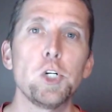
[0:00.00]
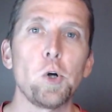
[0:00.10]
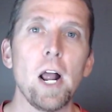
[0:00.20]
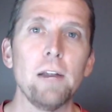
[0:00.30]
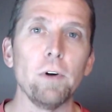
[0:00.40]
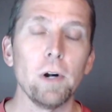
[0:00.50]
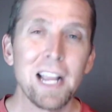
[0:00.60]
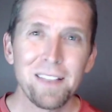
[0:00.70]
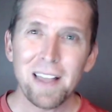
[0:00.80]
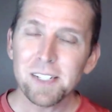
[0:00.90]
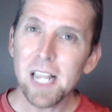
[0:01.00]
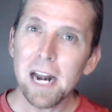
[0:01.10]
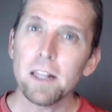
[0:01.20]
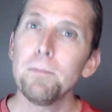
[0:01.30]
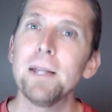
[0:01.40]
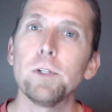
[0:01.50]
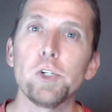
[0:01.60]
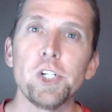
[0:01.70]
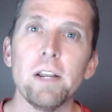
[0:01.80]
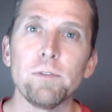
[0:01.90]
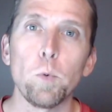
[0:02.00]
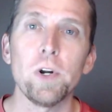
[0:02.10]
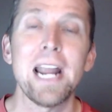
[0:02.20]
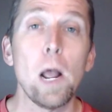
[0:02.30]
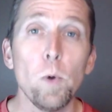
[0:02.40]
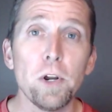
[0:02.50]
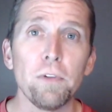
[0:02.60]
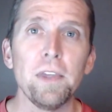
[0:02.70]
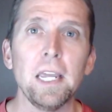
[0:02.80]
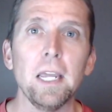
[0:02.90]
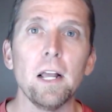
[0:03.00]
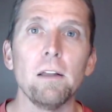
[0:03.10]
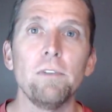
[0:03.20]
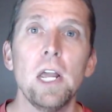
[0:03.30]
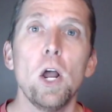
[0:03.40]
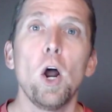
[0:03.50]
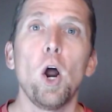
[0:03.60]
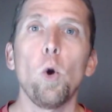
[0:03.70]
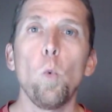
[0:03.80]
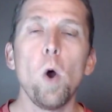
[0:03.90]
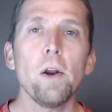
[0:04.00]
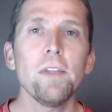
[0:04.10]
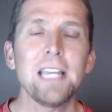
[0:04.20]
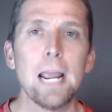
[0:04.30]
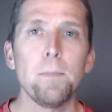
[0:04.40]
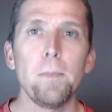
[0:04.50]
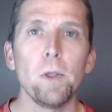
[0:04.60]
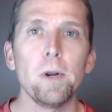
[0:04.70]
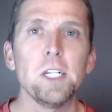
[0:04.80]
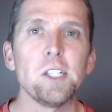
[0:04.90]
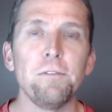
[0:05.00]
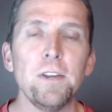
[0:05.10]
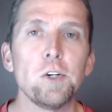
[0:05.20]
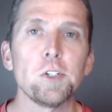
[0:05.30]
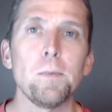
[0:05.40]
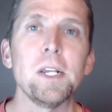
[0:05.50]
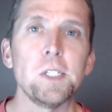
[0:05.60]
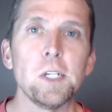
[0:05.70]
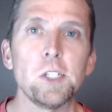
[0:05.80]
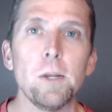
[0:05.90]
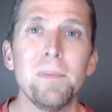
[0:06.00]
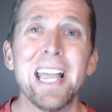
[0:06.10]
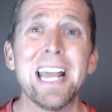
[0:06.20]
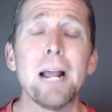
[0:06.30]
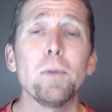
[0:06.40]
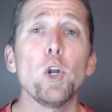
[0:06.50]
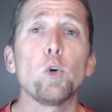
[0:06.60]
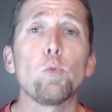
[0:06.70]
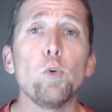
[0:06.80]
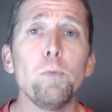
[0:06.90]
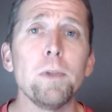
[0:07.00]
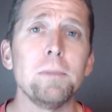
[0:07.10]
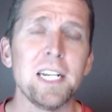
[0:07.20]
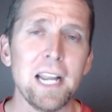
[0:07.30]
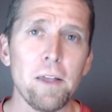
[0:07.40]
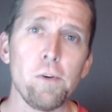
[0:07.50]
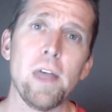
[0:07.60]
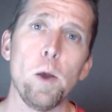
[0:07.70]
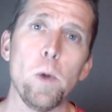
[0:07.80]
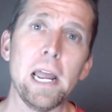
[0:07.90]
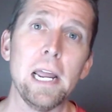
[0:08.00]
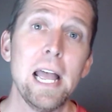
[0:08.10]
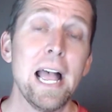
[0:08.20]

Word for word: driver. That's kind of the mental shift where now what you're thinking of are what are the capabilities, the features of my system, and I'm gonna group them together that way.